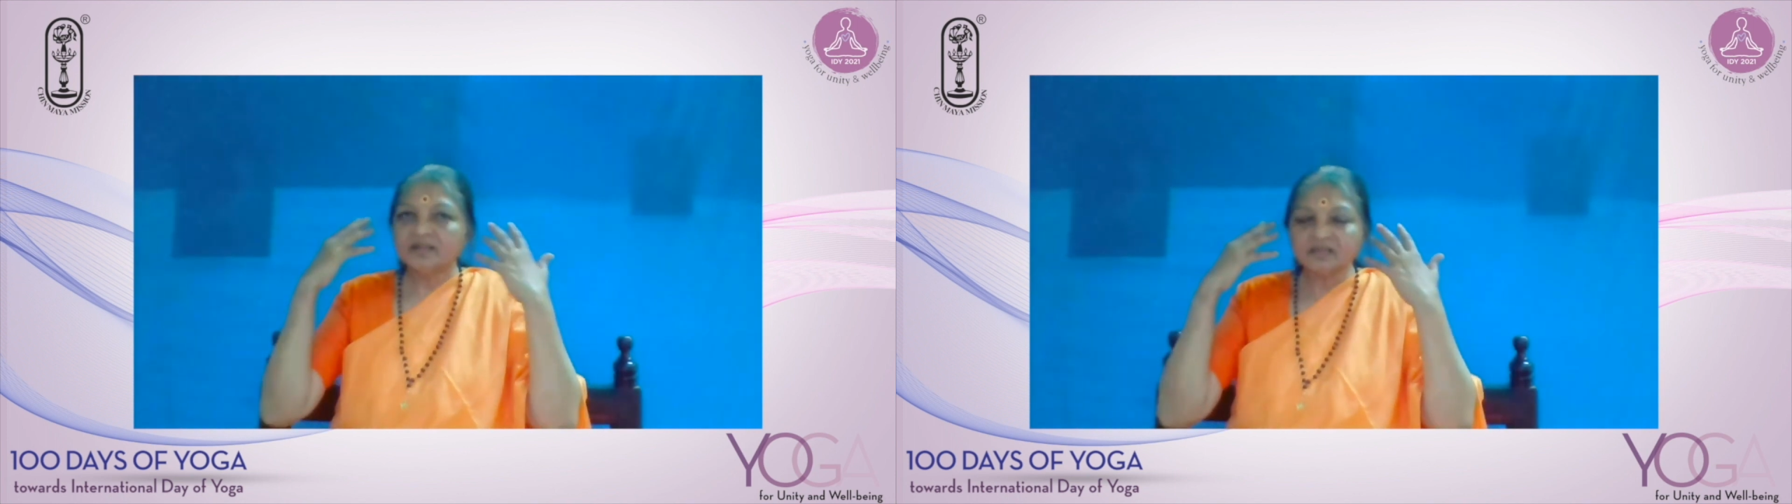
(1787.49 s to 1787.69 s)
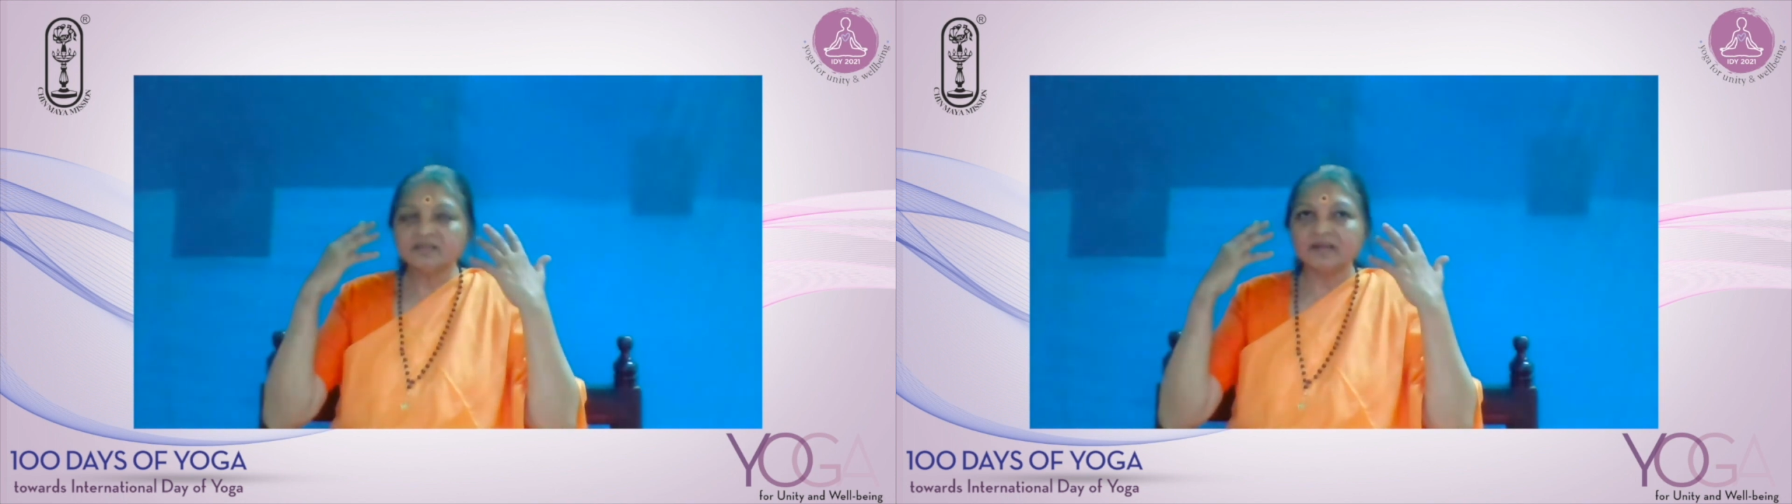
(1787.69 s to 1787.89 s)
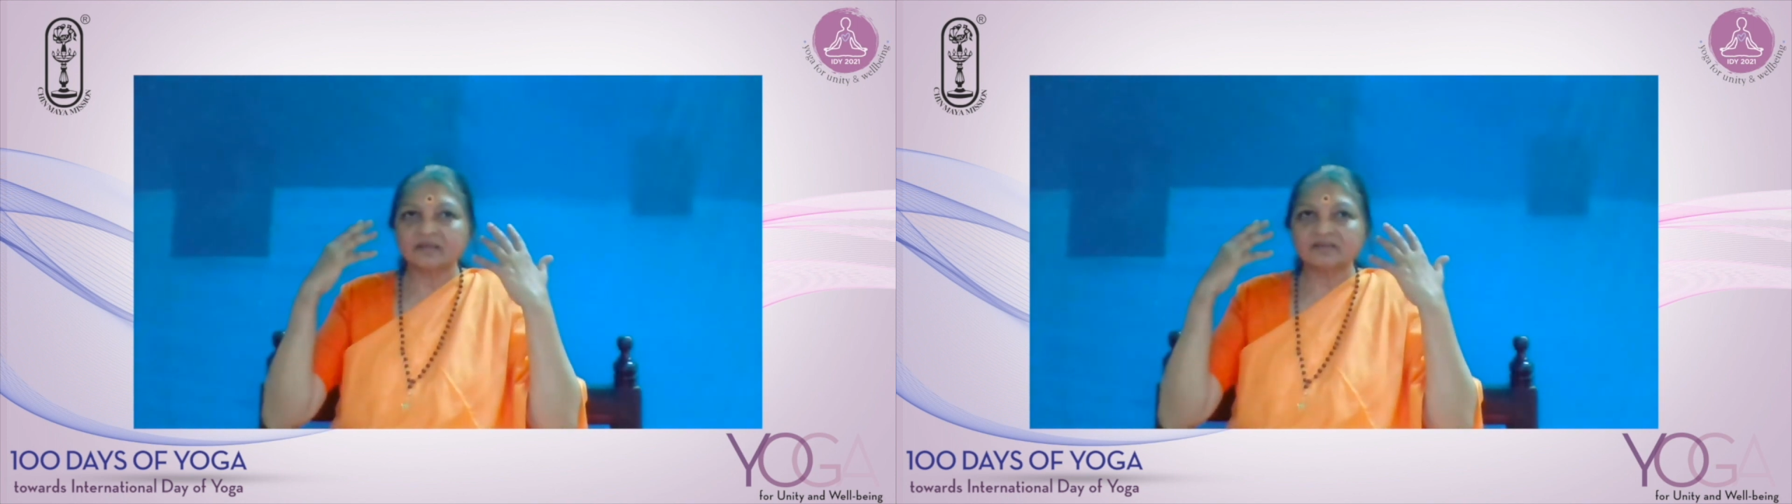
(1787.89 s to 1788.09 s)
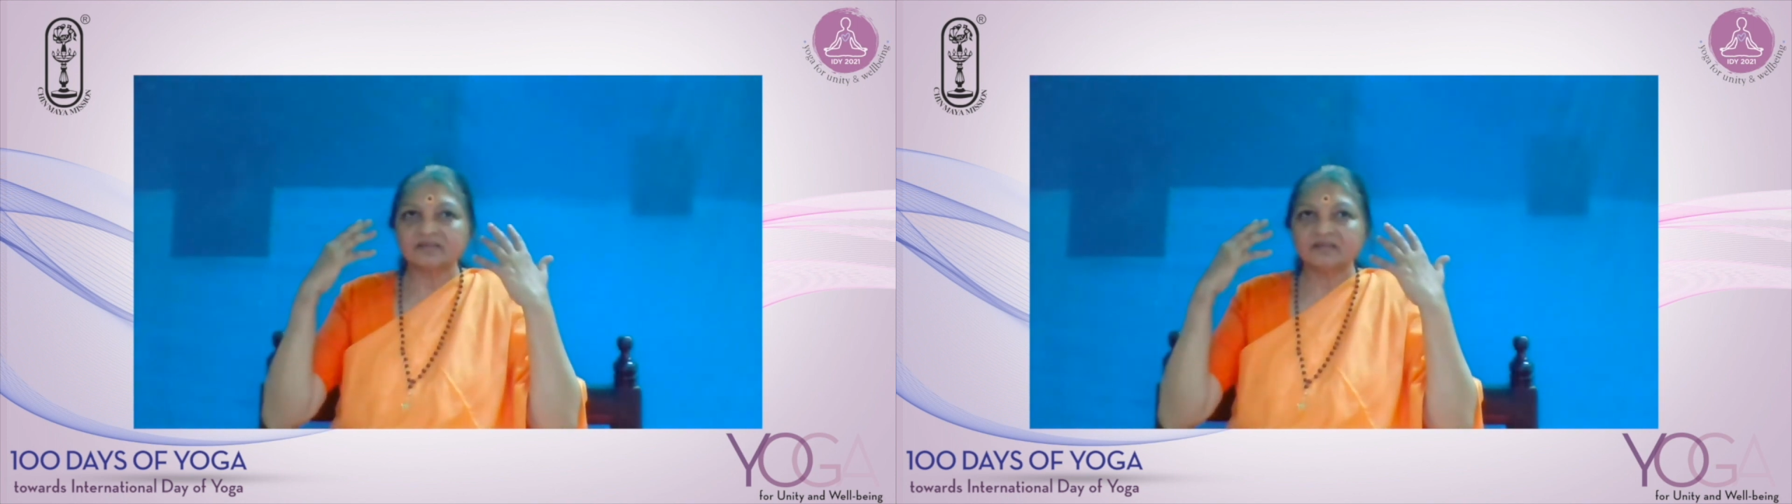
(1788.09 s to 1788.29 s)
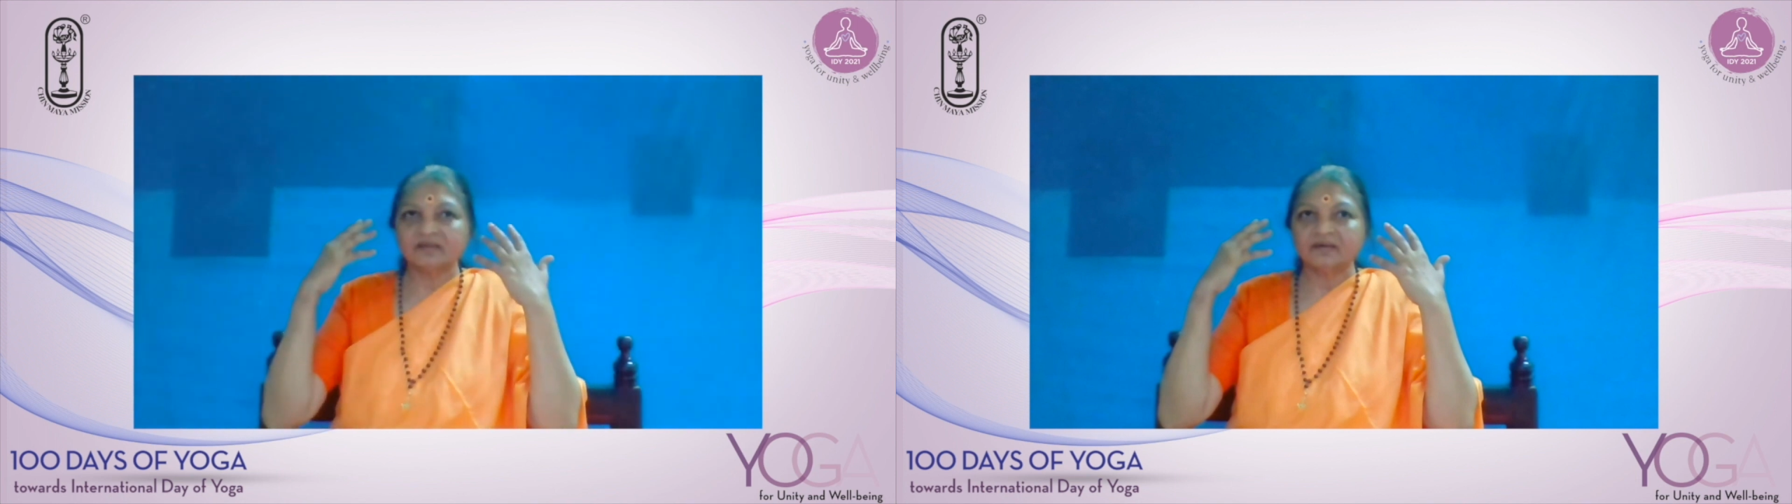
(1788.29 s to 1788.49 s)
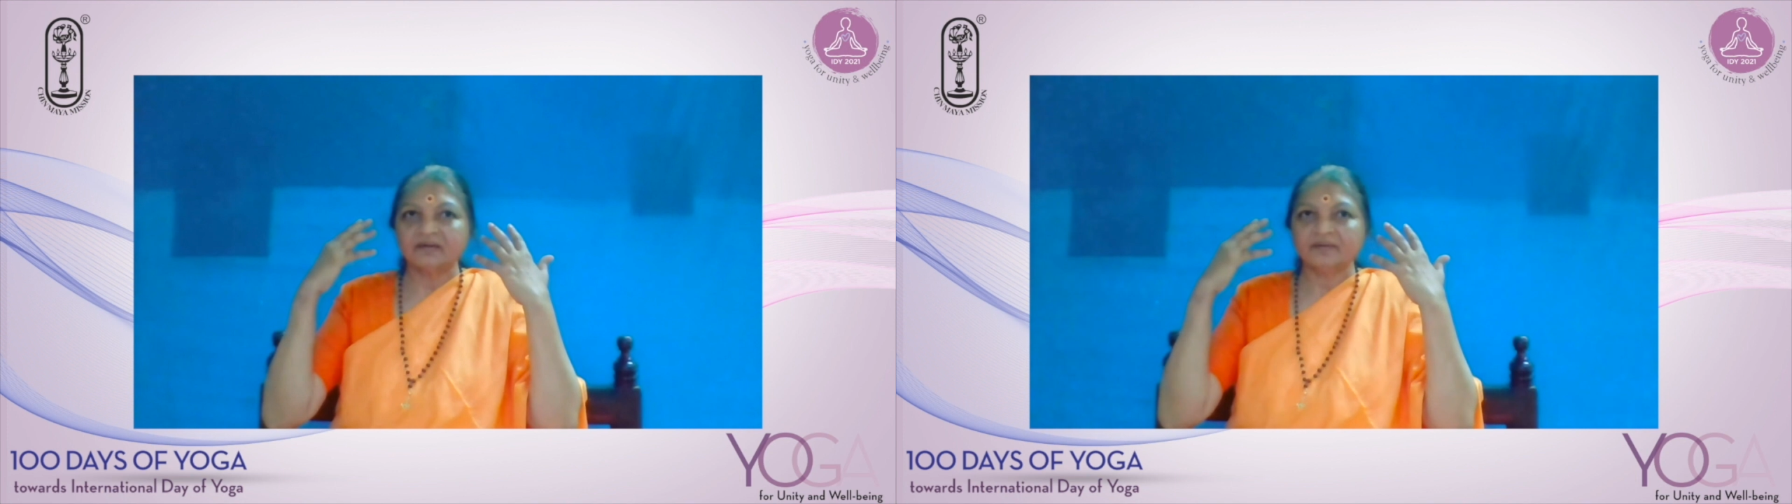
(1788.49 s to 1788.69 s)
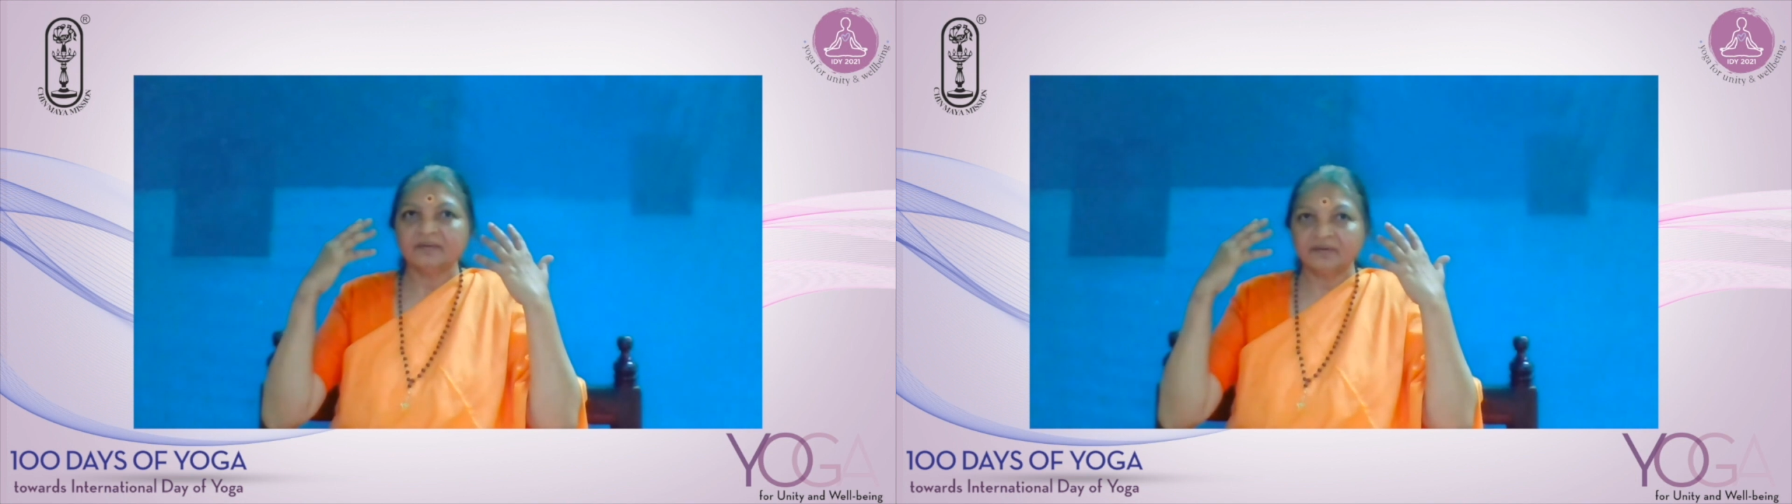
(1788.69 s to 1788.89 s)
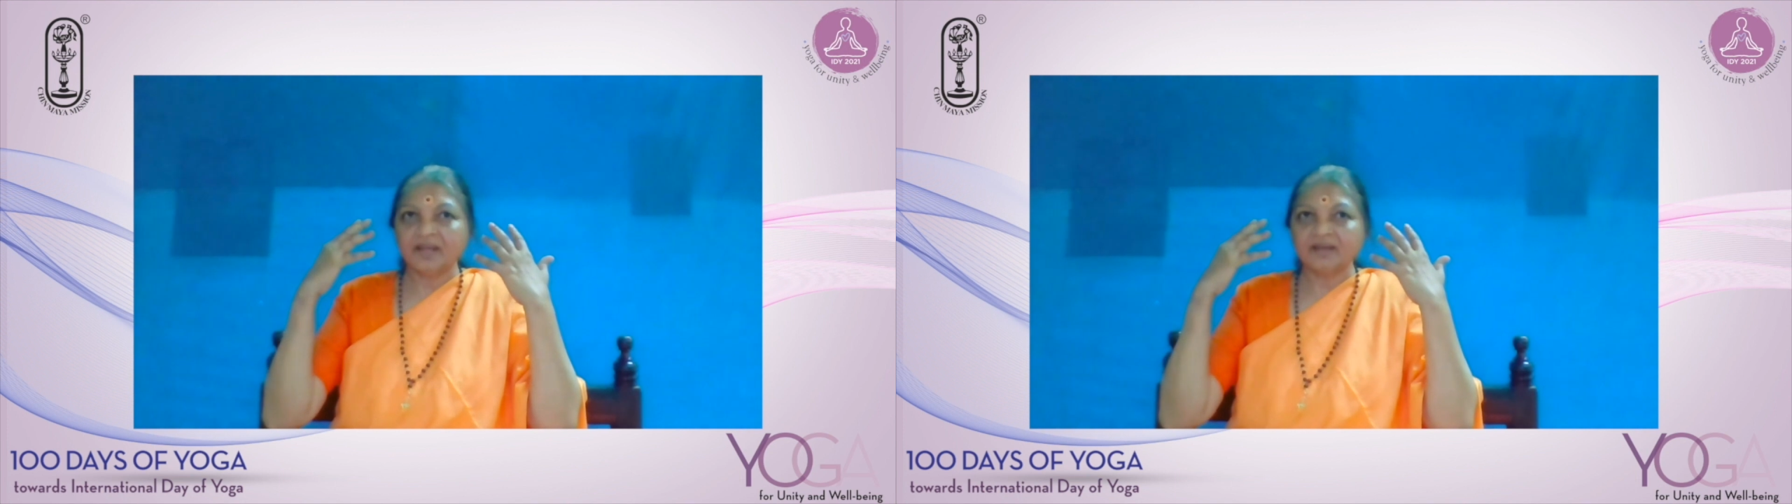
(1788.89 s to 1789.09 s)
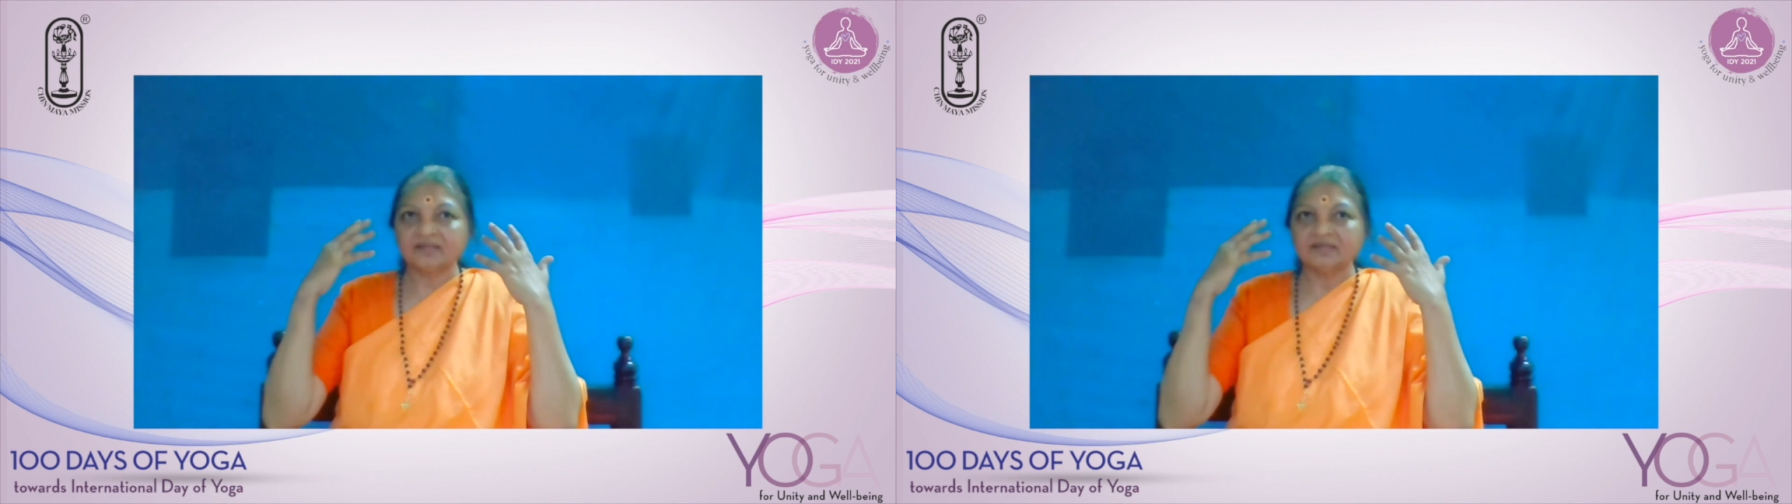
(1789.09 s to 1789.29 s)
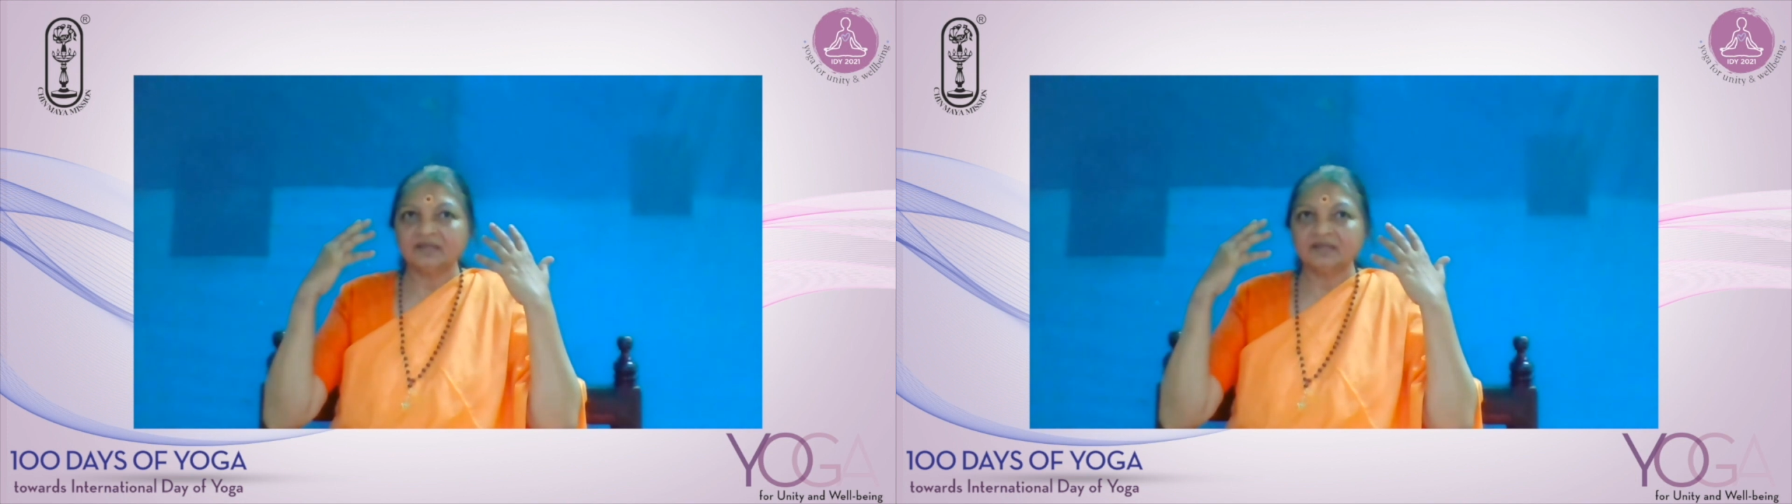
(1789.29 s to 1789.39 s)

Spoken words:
intellect, right?